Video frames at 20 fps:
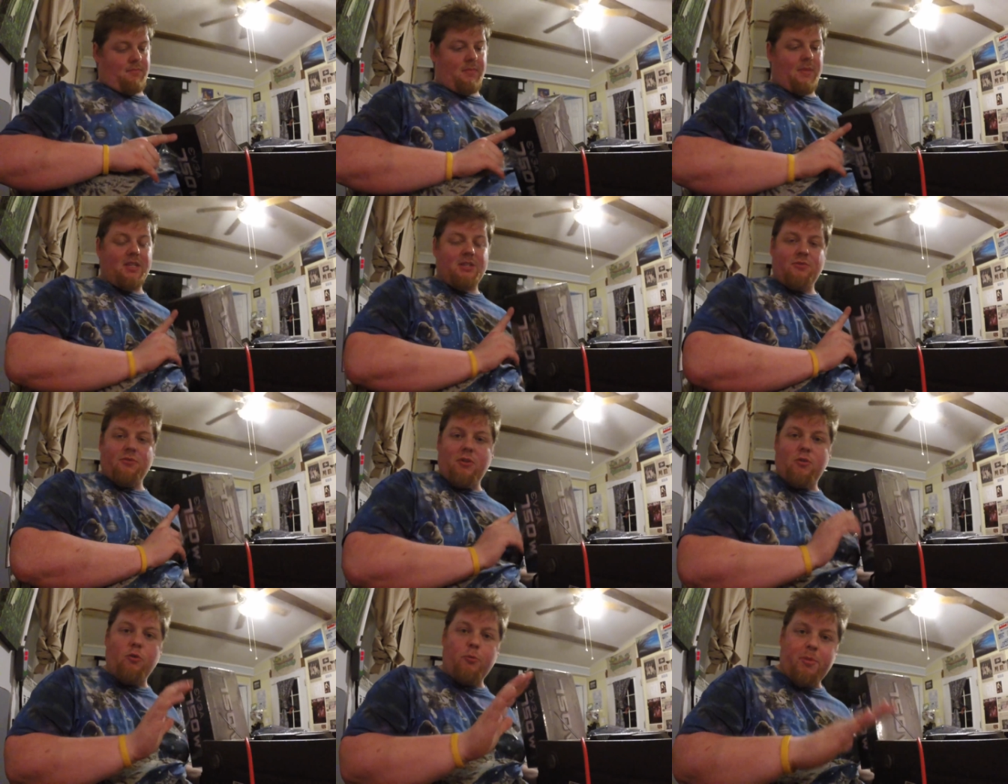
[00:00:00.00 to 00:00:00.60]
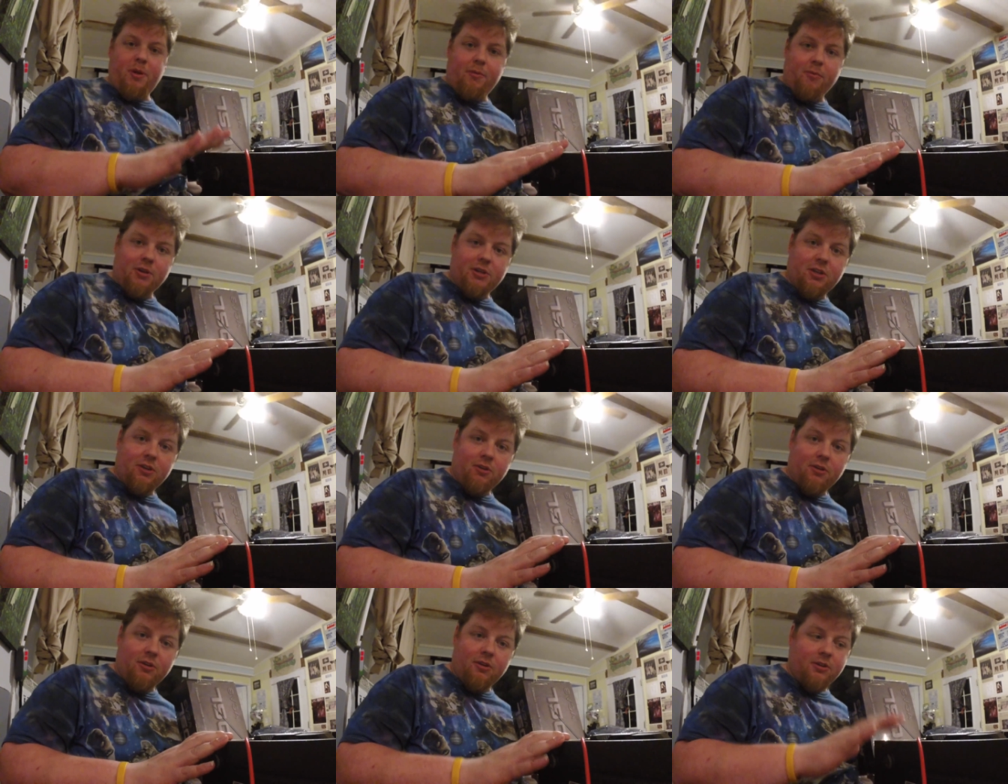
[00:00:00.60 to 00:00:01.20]
this rig will be
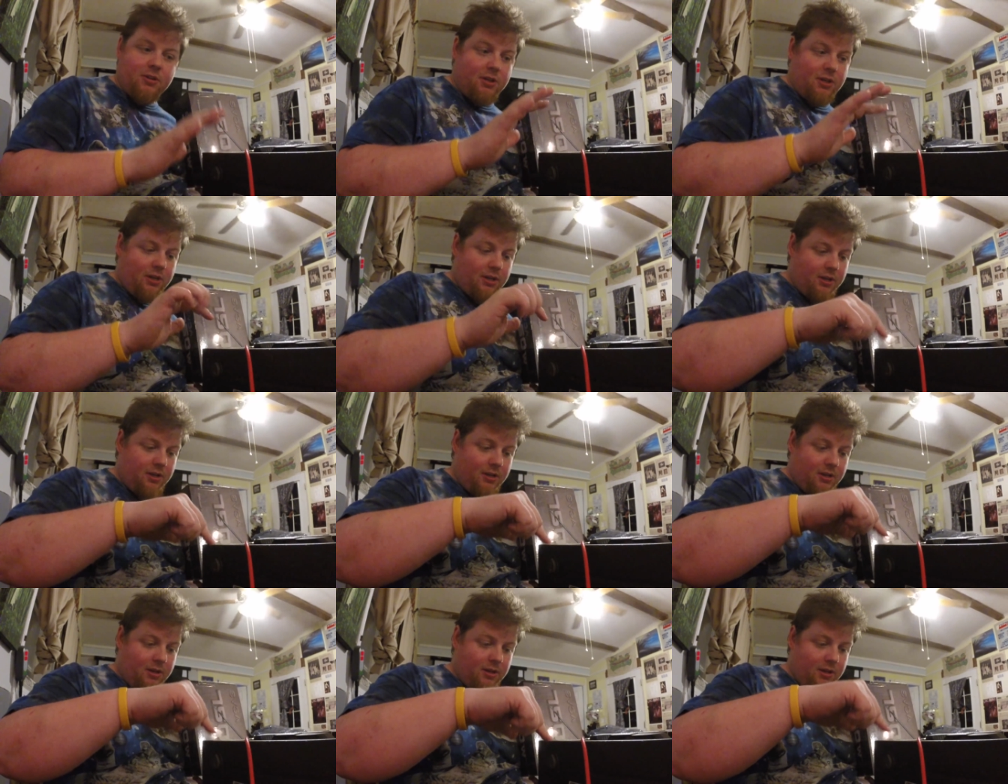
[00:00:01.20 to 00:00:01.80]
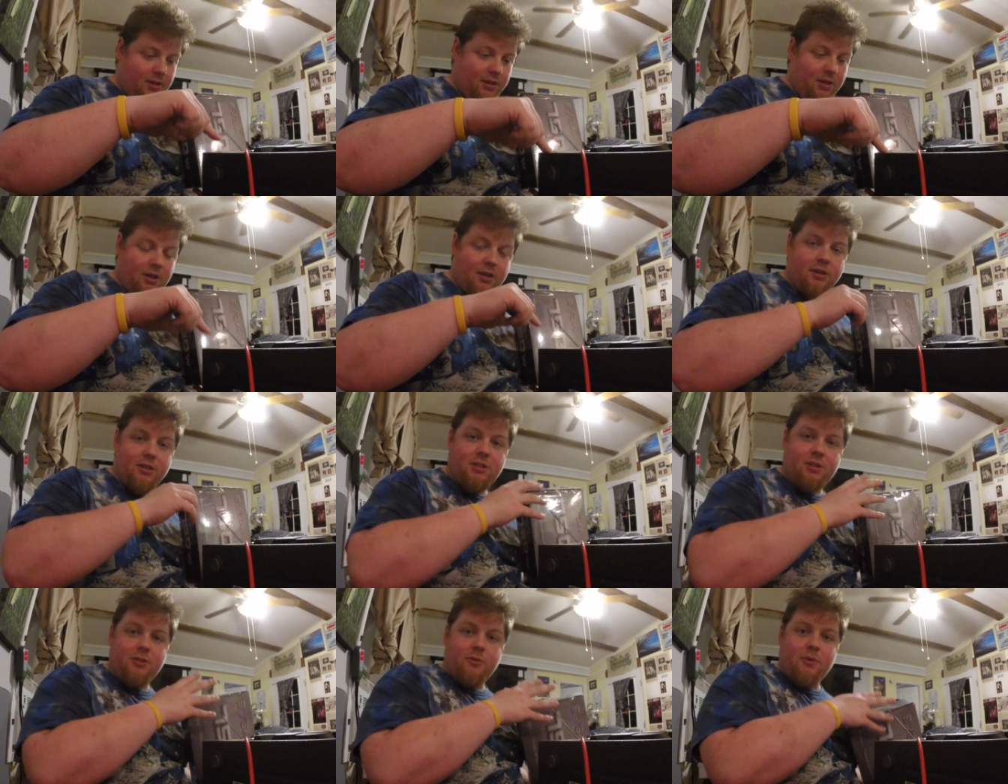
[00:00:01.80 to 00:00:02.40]
returned
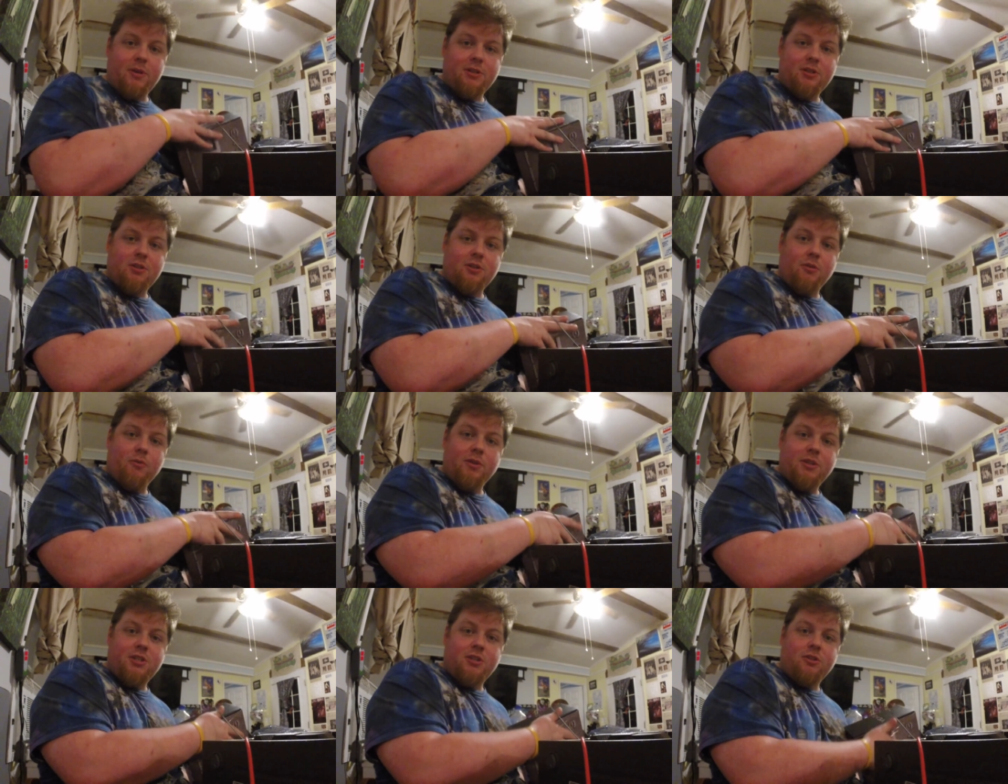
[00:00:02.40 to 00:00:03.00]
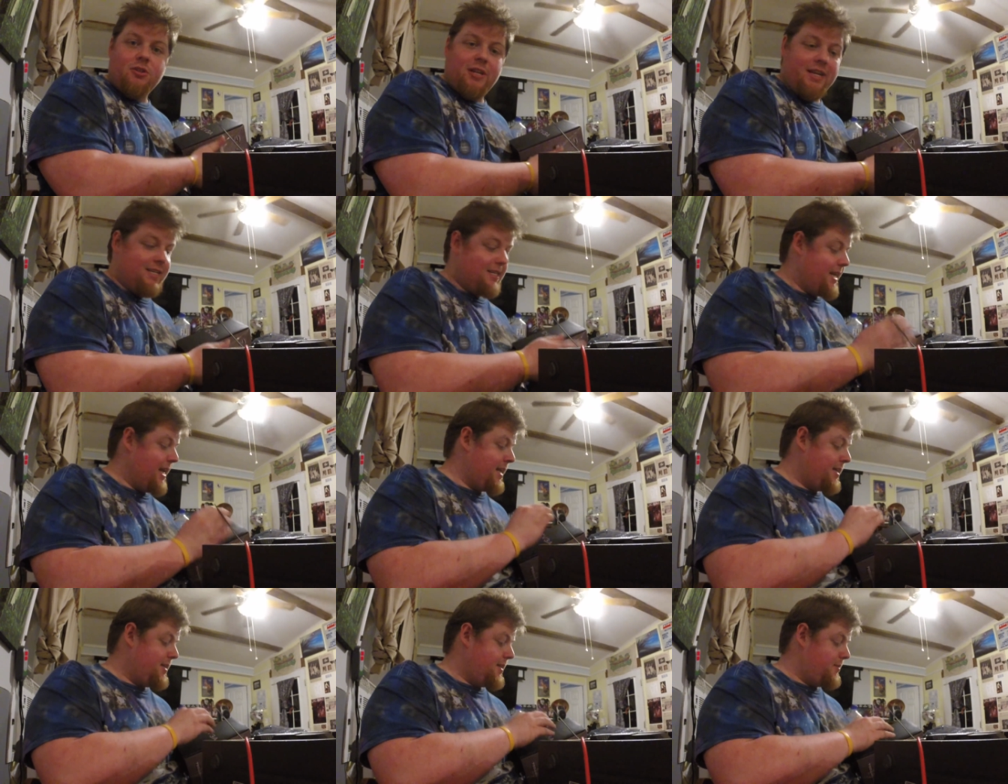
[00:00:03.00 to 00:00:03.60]
to its original
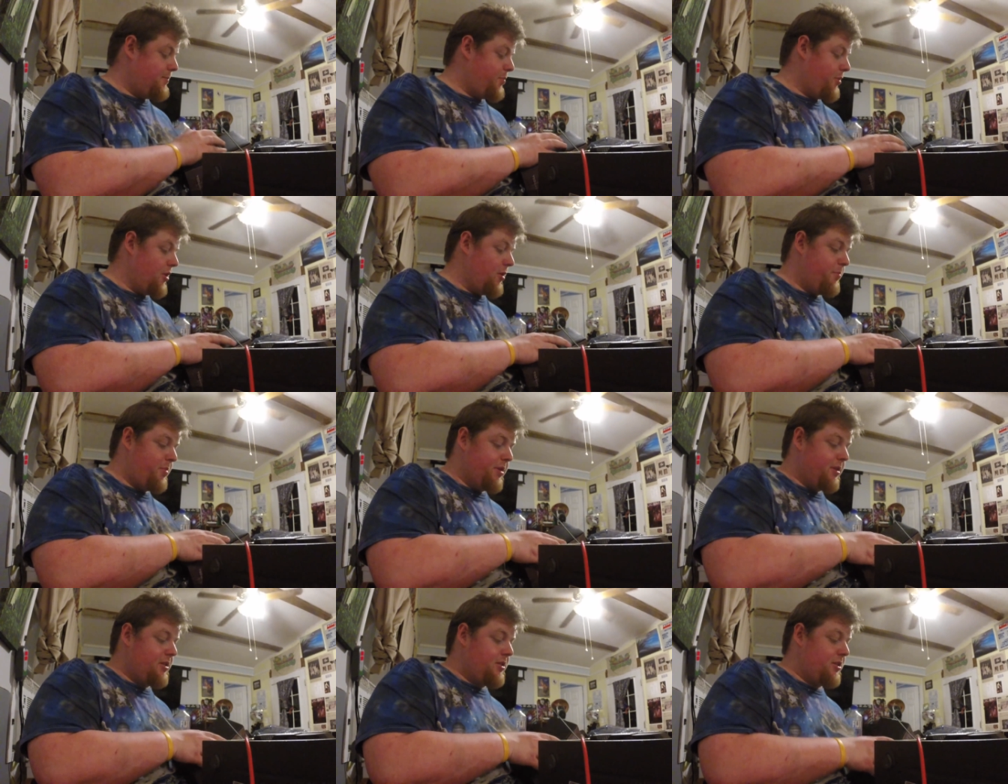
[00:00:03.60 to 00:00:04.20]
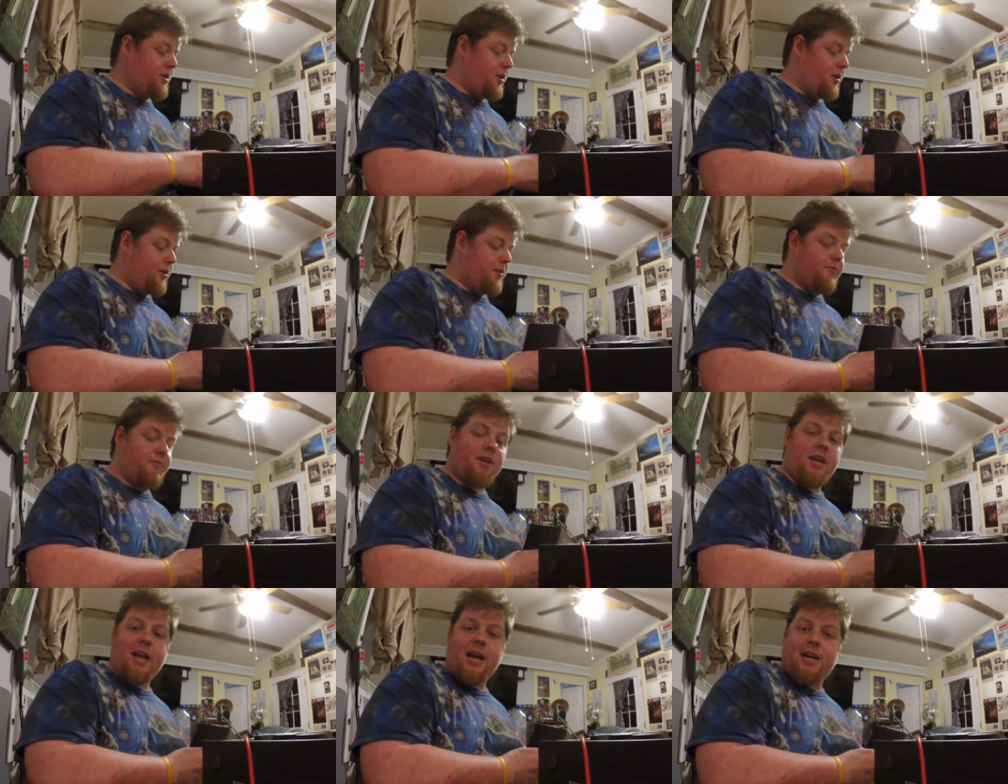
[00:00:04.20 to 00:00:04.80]
intended purpose
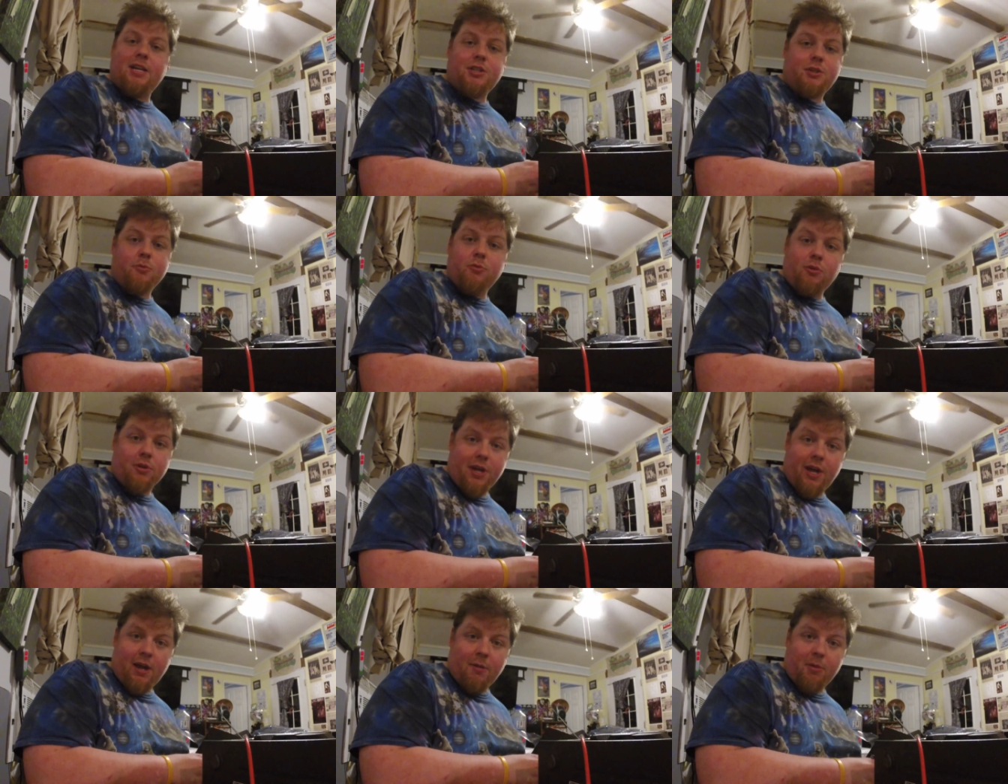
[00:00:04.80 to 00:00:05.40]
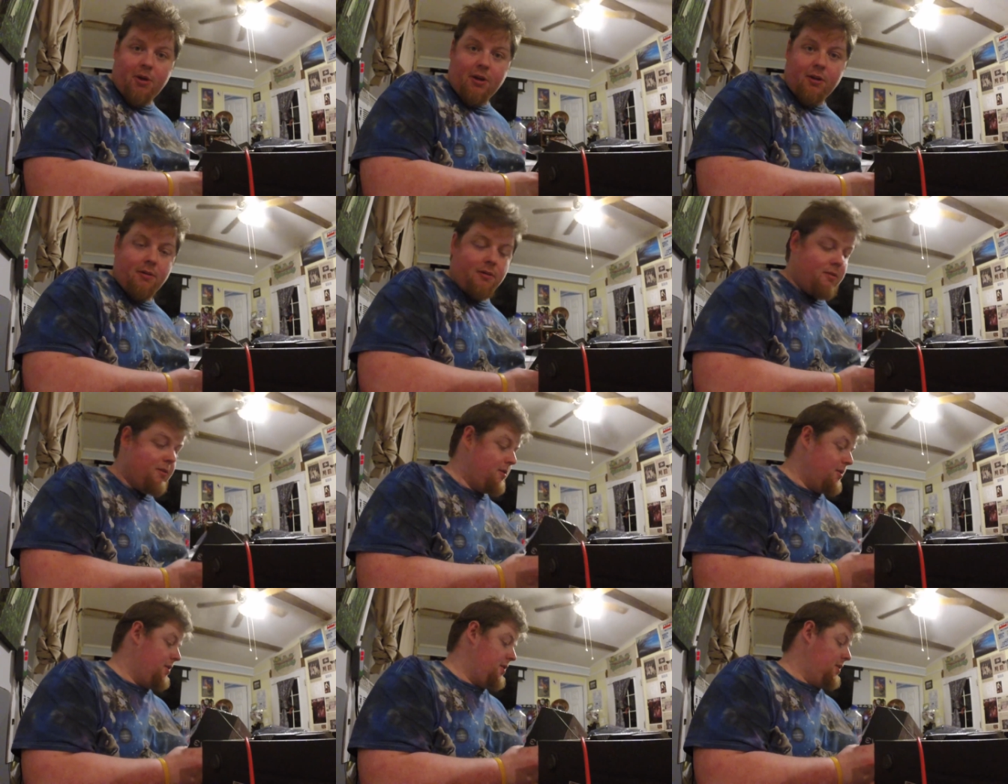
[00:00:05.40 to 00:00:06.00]
of casual gaming.
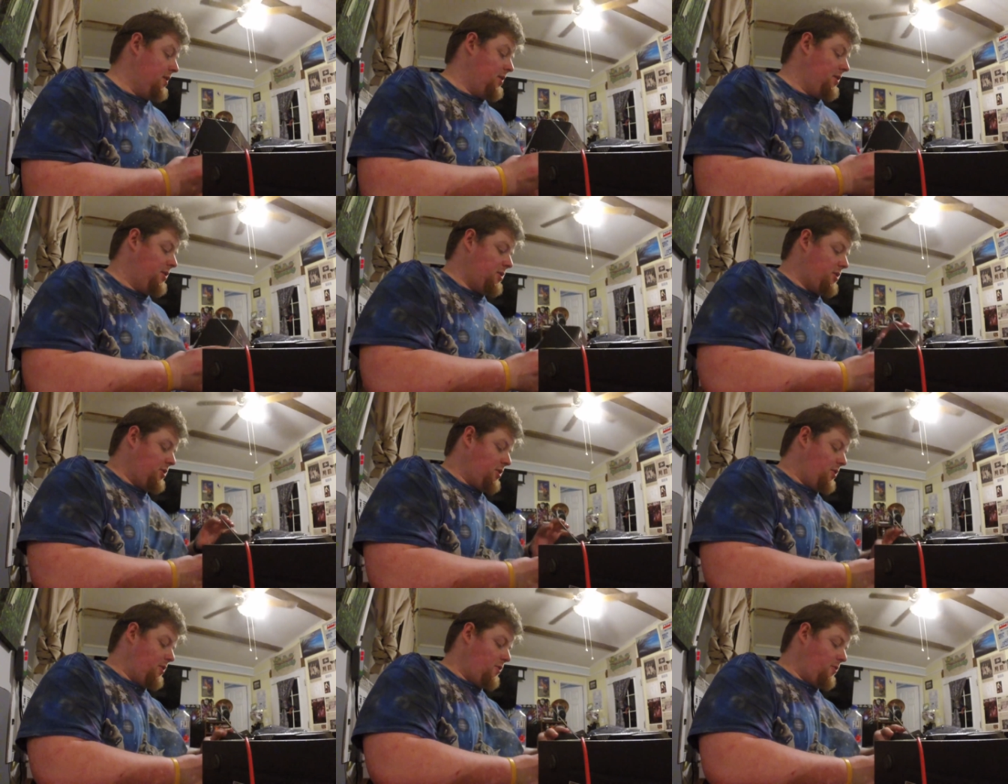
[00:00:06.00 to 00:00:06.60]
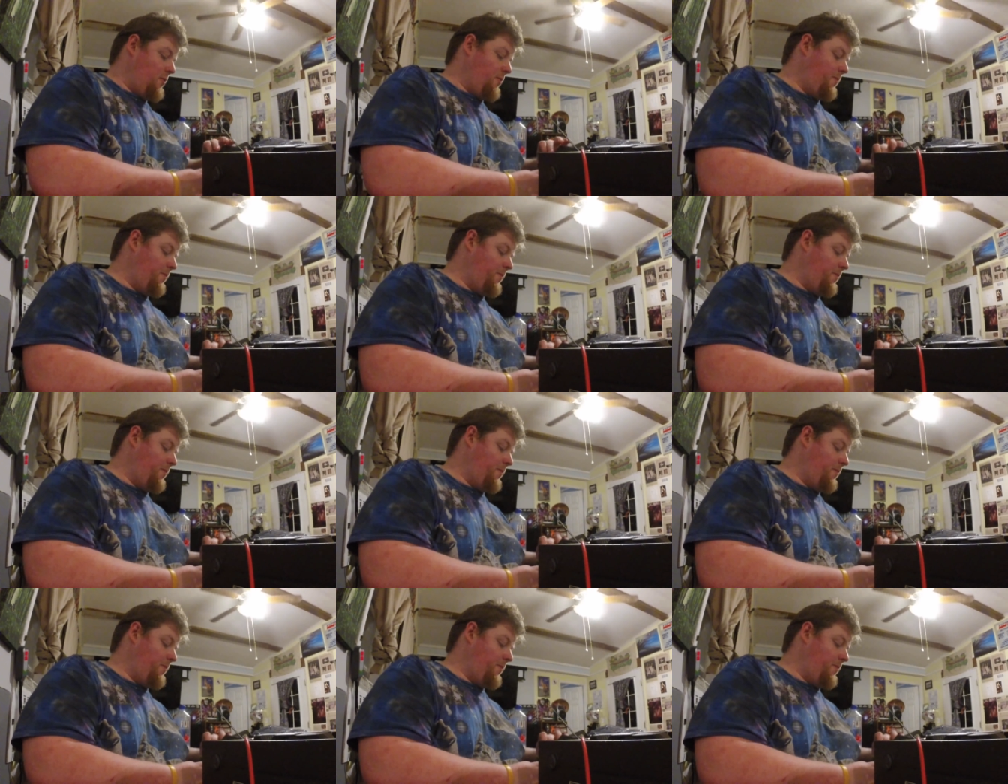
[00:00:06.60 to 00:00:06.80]
So